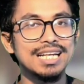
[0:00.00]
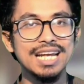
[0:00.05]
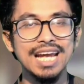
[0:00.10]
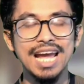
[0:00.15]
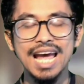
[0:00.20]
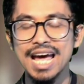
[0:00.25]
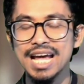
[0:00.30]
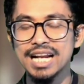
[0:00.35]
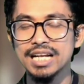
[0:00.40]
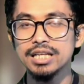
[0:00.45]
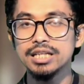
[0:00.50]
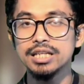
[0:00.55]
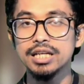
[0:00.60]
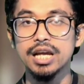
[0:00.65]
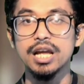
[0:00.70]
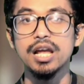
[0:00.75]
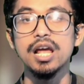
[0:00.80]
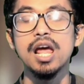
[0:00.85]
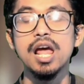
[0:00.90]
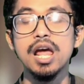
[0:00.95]
carry
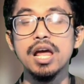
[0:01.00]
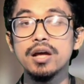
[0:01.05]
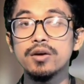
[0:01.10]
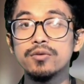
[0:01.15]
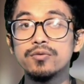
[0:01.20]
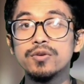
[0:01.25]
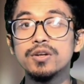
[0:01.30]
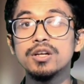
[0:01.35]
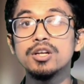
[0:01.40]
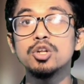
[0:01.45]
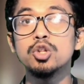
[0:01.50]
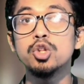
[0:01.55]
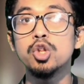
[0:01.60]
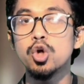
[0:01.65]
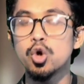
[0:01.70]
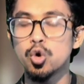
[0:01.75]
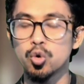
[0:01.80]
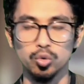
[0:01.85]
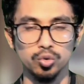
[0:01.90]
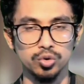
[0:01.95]
a heavy
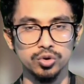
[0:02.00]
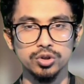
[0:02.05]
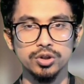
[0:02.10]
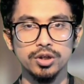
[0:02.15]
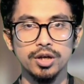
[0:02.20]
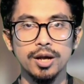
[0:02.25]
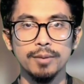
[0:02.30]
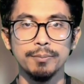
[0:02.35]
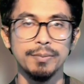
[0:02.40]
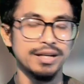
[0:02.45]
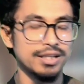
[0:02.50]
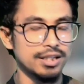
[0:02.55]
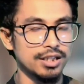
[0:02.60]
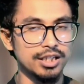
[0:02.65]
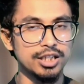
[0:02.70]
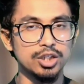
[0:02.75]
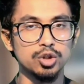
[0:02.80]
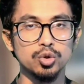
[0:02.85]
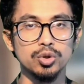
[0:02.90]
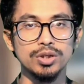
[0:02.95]
load. but
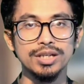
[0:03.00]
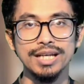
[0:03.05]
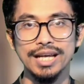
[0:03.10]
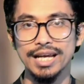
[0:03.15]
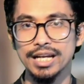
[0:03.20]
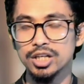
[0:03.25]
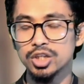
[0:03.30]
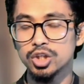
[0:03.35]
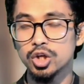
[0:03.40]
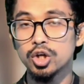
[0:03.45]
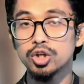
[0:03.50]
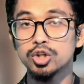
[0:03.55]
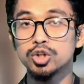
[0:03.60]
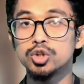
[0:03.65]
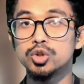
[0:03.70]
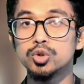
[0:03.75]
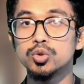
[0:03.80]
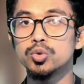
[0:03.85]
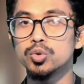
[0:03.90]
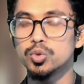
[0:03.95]
you
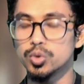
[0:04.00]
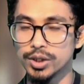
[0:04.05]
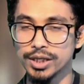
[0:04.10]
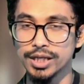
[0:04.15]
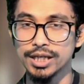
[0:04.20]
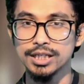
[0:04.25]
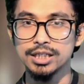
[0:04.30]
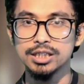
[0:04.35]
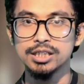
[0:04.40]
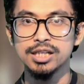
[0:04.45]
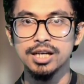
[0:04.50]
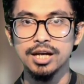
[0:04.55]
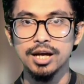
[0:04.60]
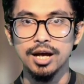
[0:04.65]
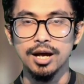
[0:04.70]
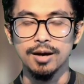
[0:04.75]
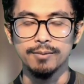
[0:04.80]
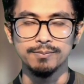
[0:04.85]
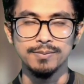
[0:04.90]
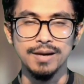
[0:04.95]
cannot do it
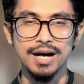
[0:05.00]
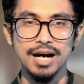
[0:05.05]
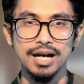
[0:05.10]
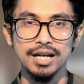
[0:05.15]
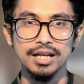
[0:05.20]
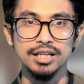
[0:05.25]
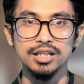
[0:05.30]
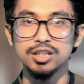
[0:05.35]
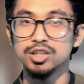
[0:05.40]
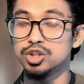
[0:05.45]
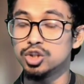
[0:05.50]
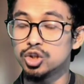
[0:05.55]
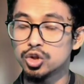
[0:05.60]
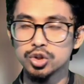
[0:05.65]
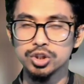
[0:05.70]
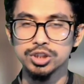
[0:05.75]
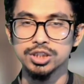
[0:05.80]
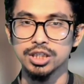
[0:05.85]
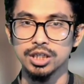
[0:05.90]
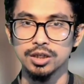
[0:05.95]
by
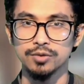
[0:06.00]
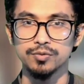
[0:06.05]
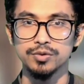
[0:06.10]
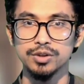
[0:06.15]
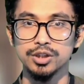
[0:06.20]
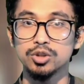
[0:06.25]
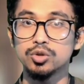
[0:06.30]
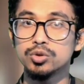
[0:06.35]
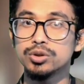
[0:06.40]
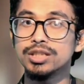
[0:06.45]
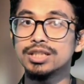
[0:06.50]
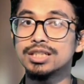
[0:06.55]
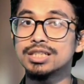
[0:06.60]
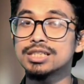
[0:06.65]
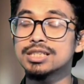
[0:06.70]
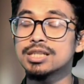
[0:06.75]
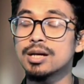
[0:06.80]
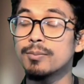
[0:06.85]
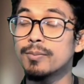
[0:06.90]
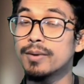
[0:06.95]
yourself. You need
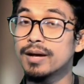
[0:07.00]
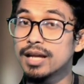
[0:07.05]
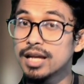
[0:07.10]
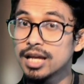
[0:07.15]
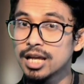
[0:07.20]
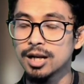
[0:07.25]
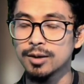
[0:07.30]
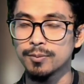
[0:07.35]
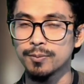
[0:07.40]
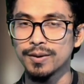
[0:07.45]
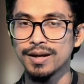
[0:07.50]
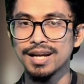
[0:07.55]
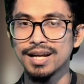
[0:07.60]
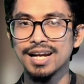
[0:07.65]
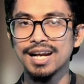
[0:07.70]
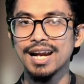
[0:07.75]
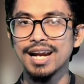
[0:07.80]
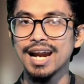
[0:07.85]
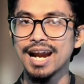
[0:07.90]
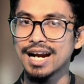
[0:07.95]
some help.
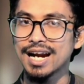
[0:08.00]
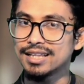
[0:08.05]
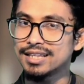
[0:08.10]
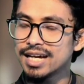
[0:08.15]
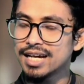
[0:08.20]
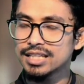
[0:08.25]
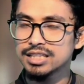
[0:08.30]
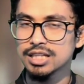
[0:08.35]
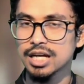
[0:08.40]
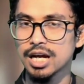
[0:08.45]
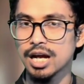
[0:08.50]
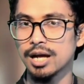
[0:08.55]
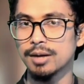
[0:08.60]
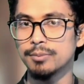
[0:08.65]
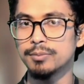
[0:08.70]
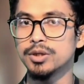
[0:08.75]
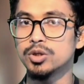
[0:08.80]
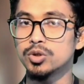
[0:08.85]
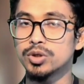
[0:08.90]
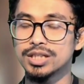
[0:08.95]
At that
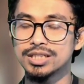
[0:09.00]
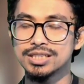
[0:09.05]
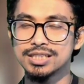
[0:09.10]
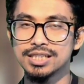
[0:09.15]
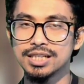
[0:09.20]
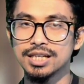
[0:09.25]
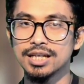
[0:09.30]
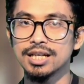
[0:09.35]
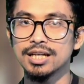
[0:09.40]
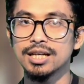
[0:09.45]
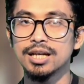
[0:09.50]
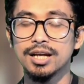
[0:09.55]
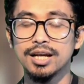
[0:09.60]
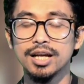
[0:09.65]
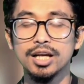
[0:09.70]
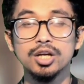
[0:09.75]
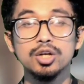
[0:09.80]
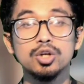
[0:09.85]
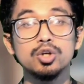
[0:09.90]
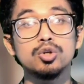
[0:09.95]
time you can say,
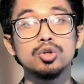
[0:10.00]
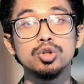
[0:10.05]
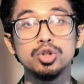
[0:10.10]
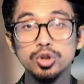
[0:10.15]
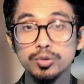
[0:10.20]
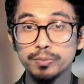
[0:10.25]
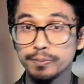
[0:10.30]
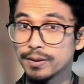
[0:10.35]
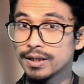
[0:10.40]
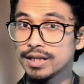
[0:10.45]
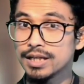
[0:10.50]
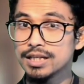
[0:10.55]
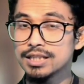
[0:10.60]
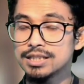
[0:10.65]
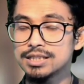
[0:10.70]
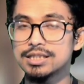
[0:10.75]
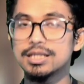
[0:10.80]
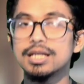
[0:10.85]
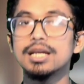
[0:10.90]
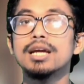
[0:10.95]
could you please